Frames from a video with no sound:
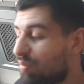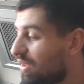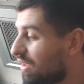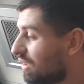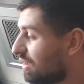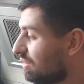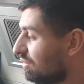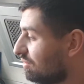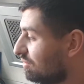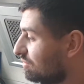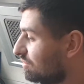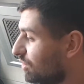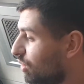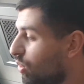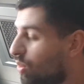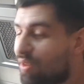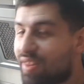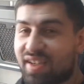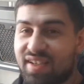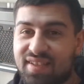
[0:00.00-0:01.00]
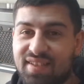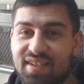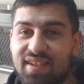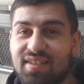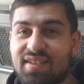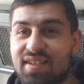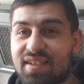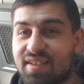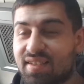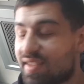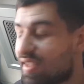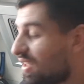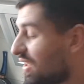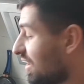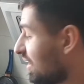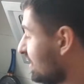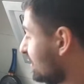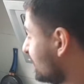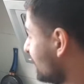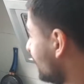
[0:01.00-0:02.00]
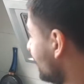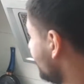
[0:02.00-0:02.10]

but all the necessities are here. So